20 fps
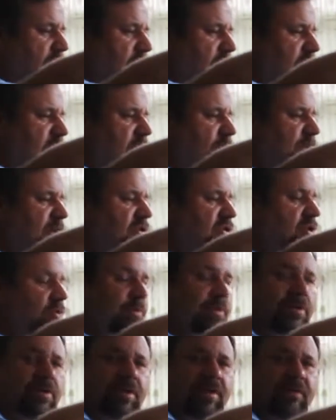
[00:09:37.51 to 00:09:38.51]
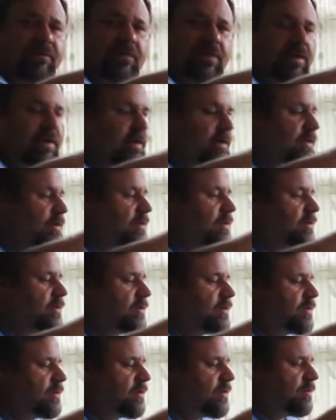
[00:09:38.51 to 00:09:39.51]
just to make sure we don't have any
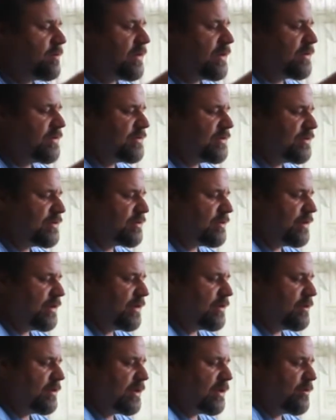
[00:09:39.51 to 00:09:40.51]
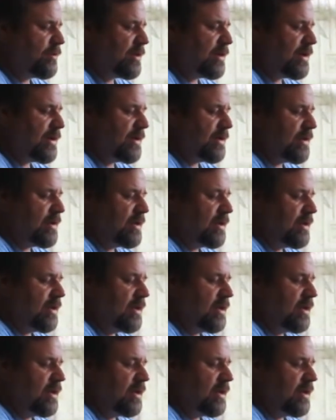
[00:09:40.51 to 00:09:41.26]
pickle juice or any other liquid on there.